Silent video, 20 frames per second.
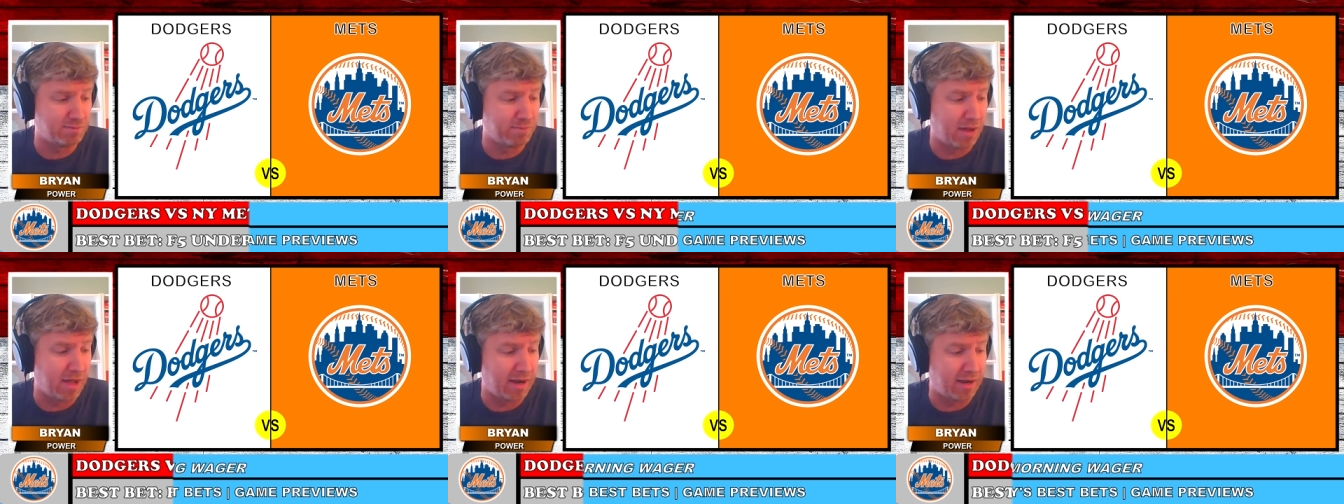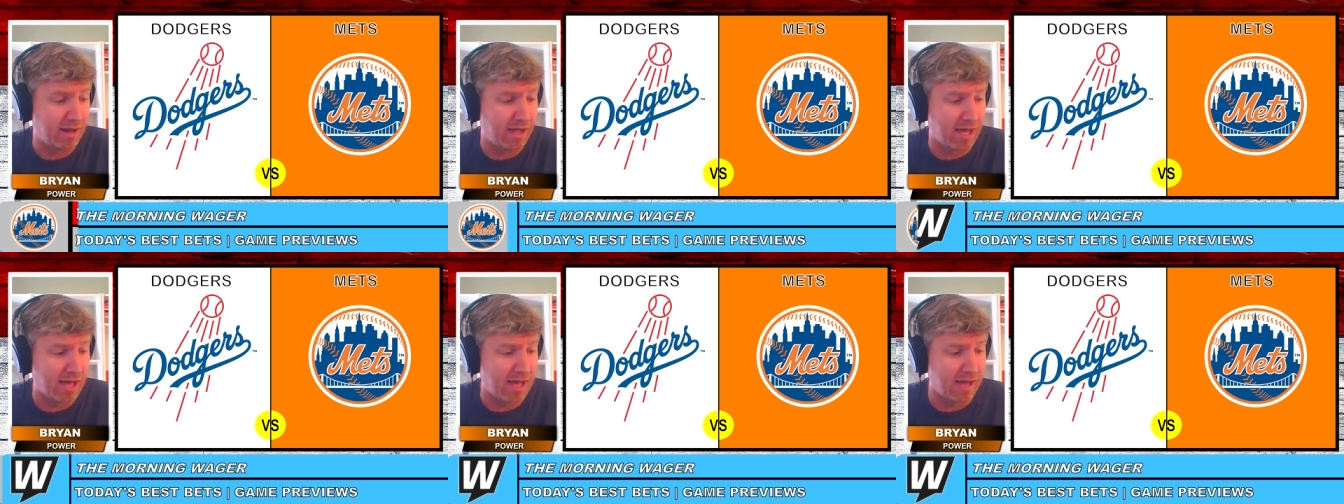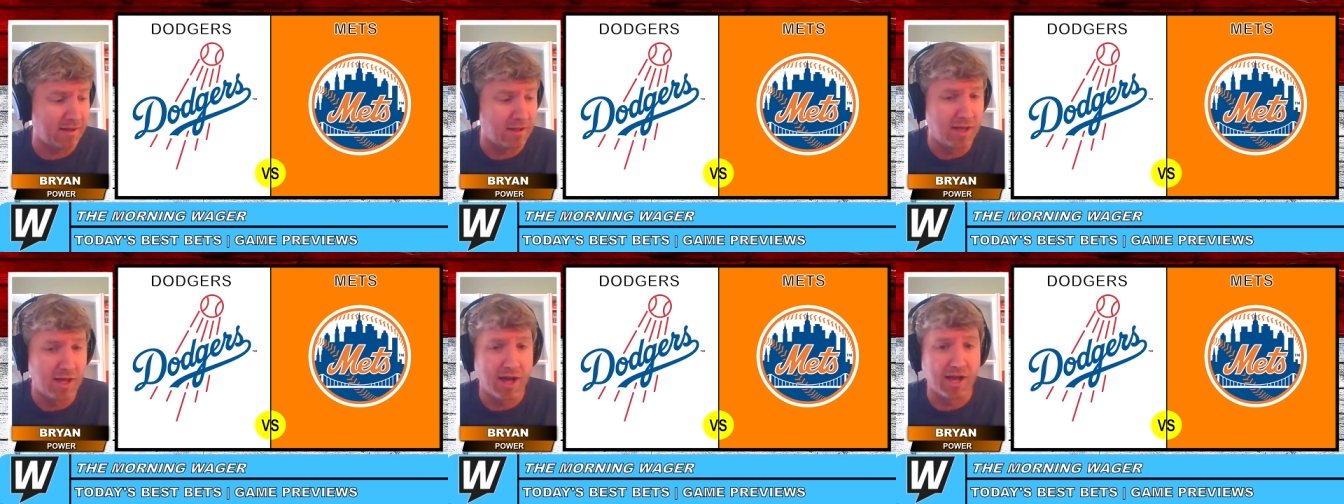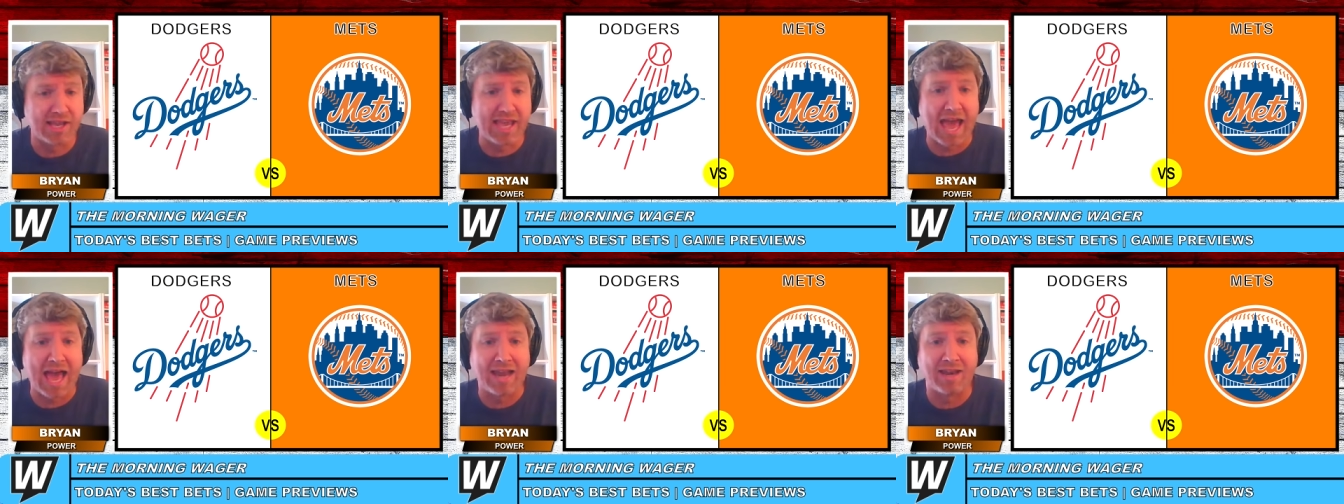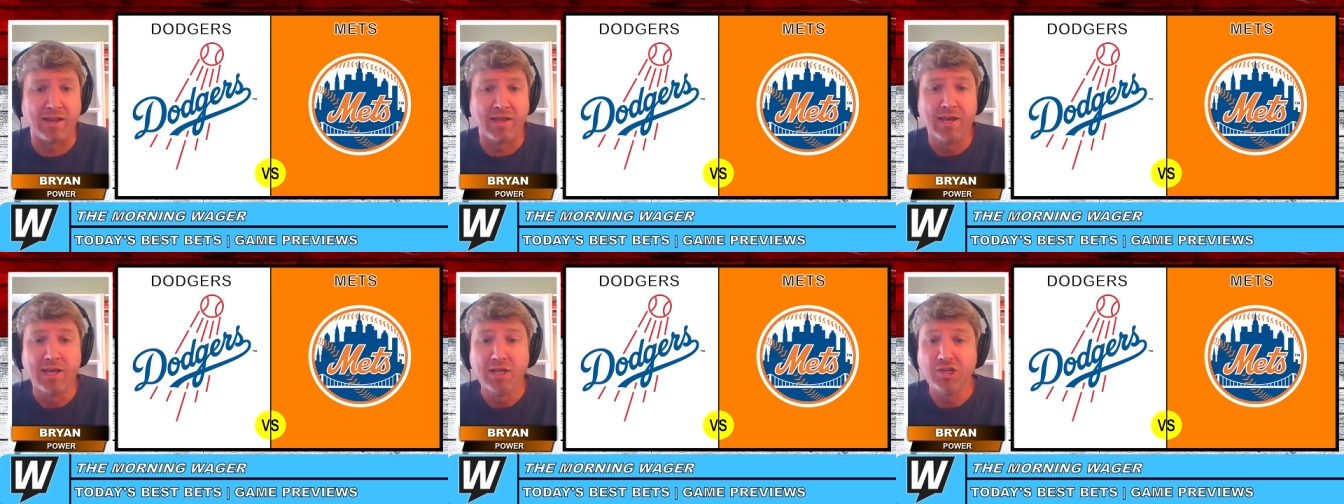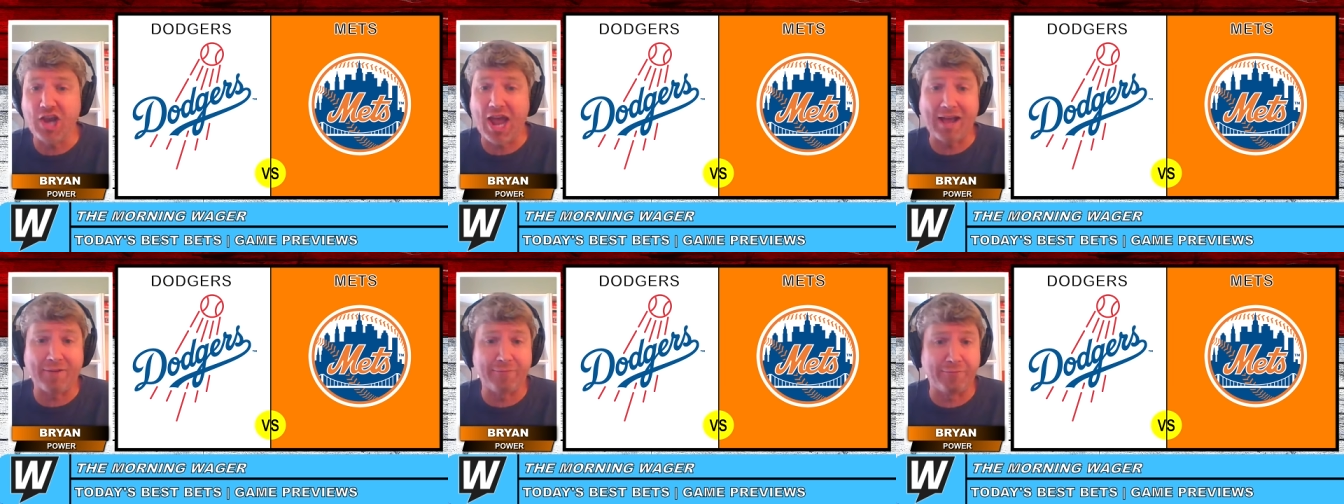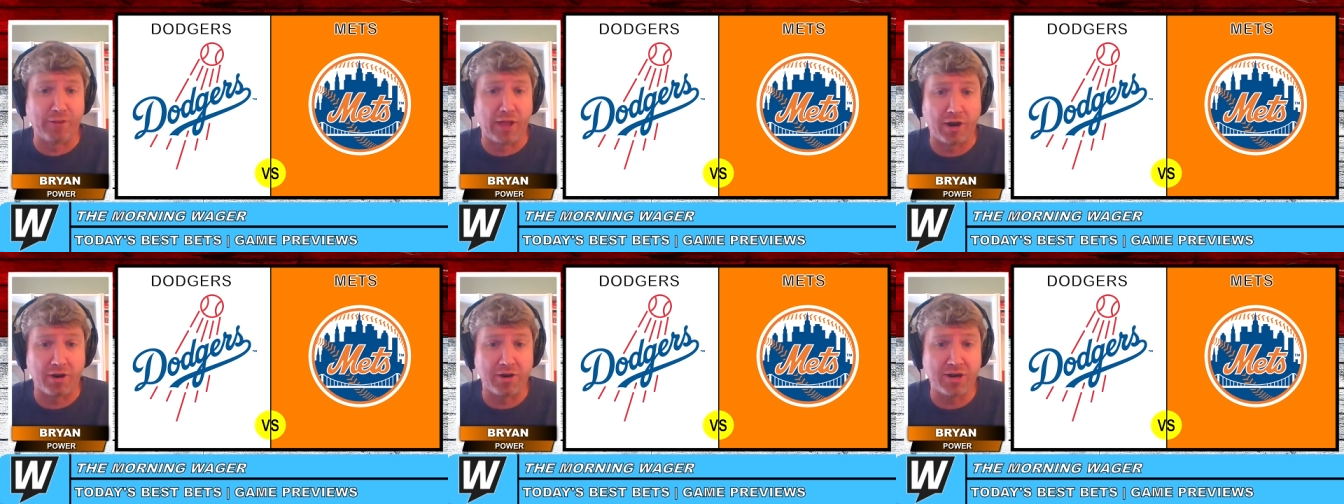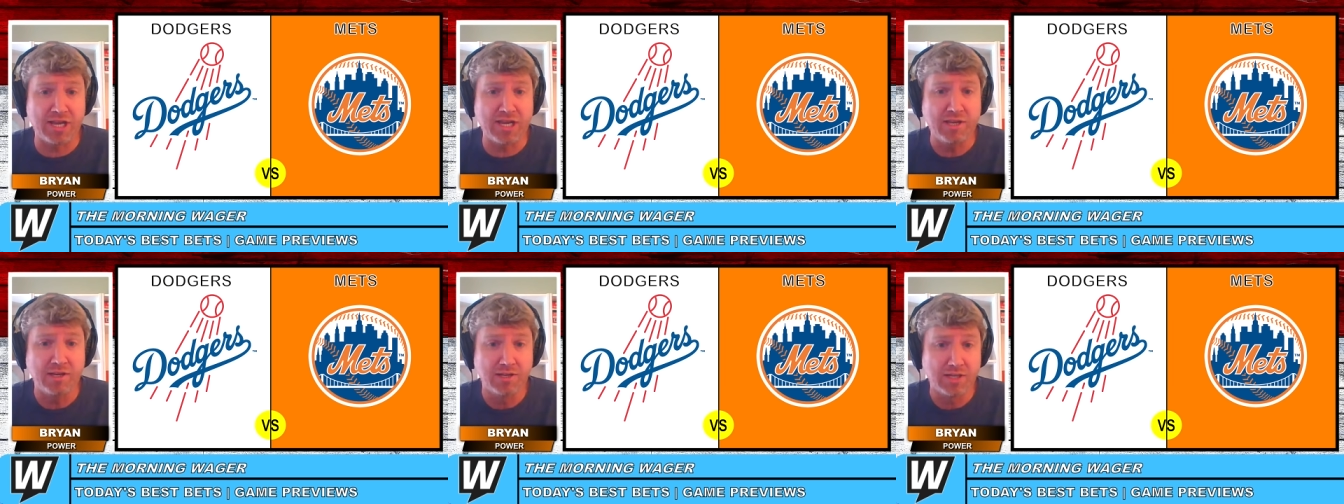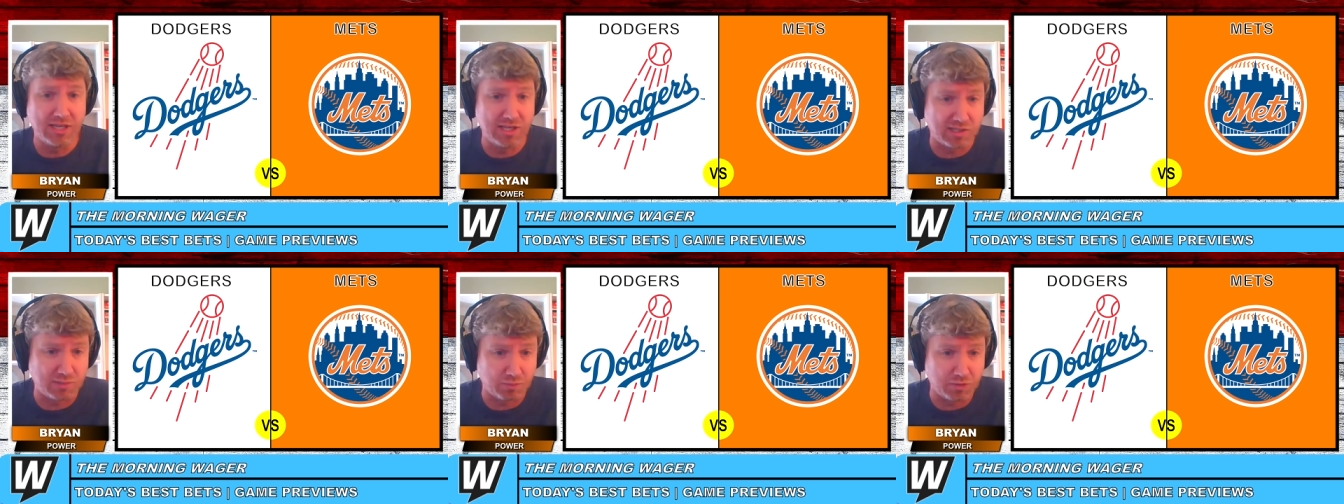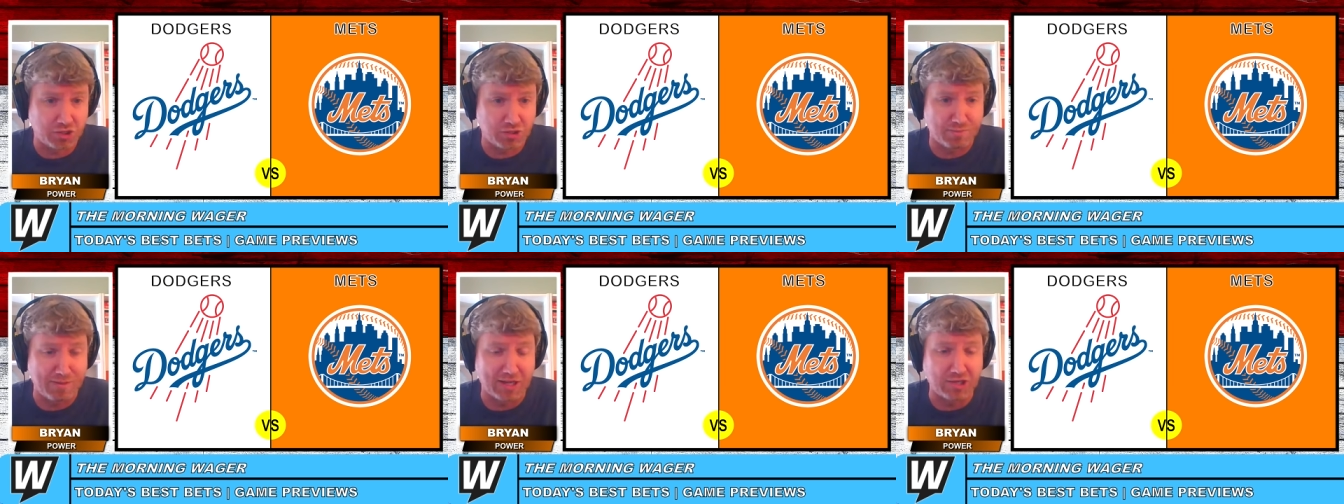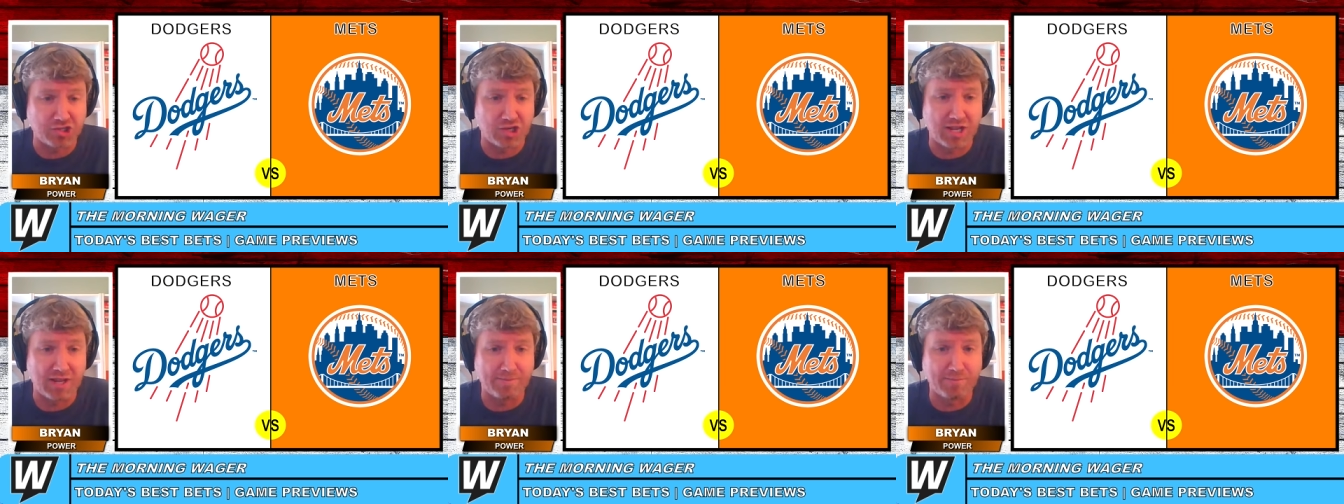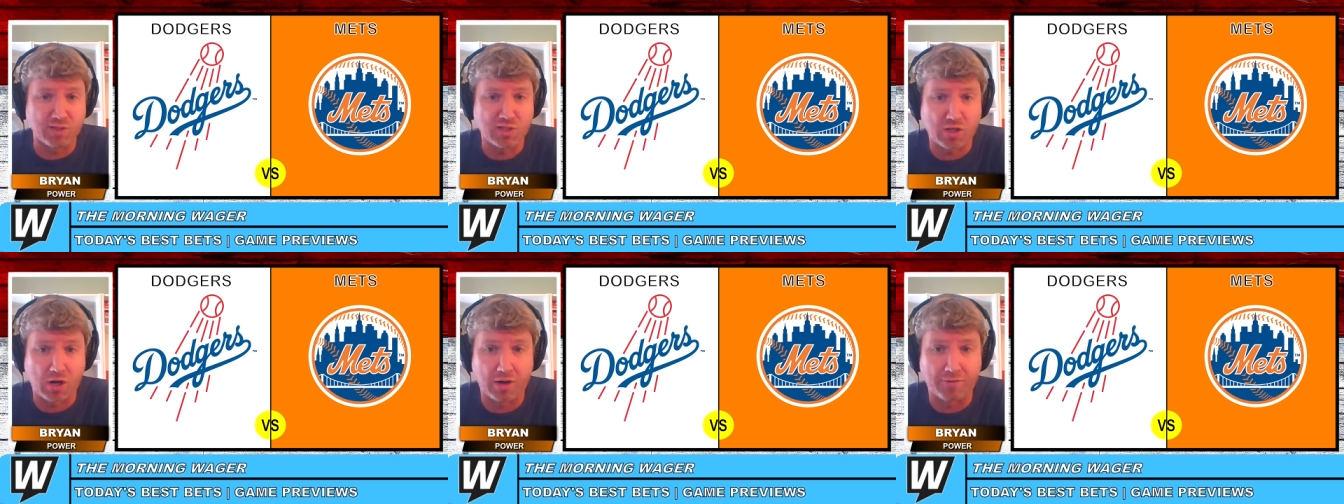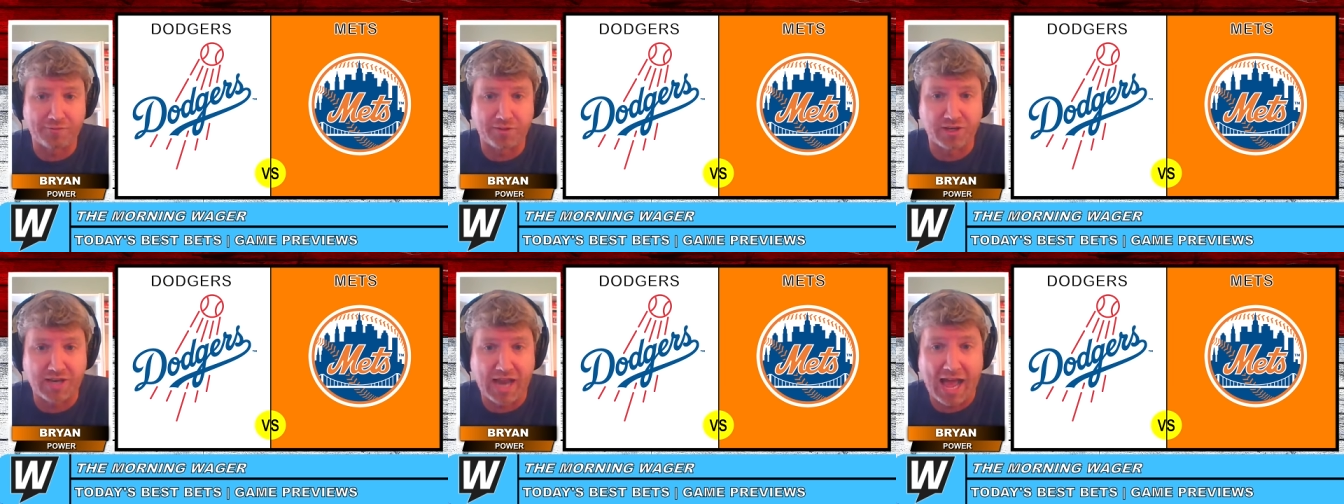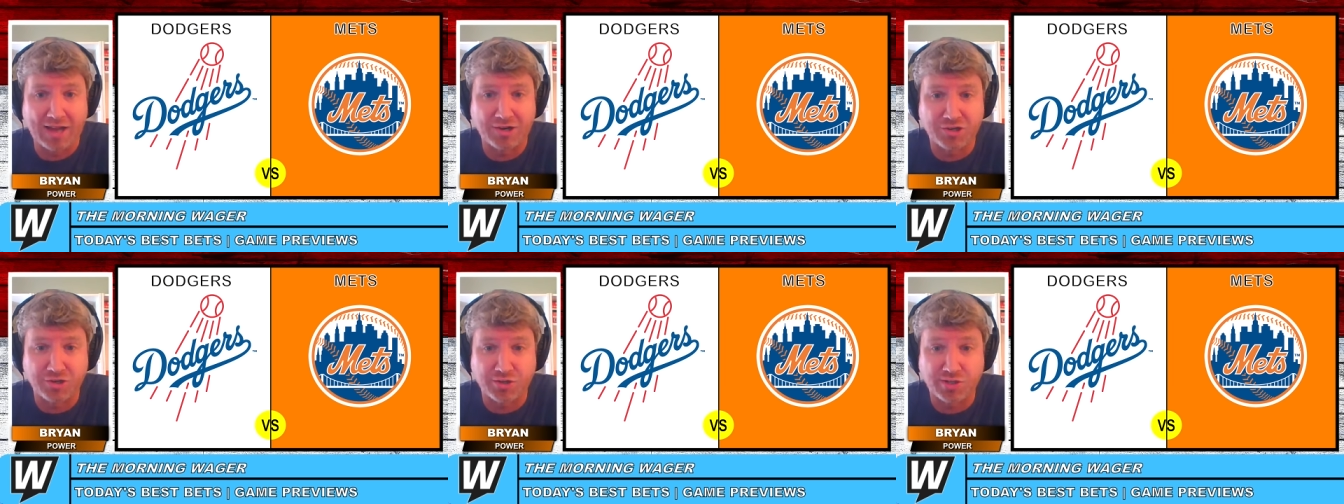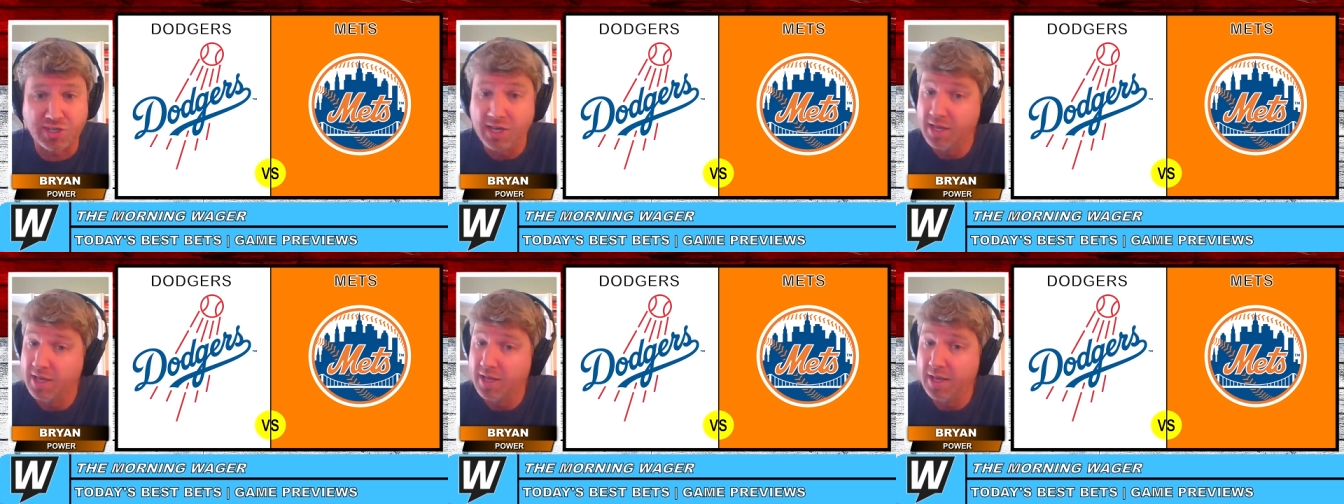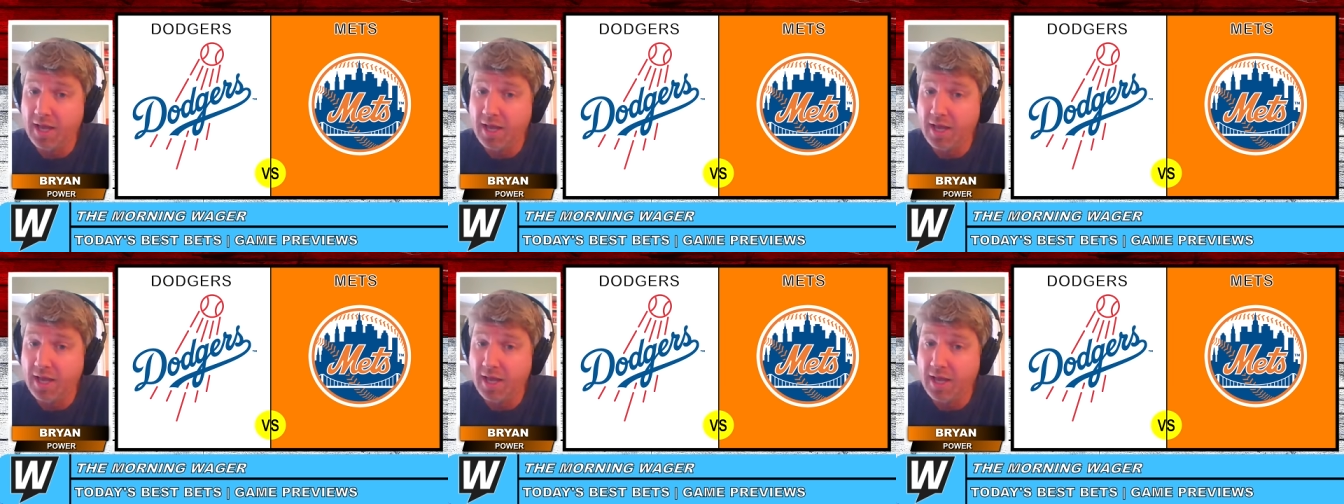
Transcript: But, again, Jack Flaherty, we should mention him, the starter for the Dodgers.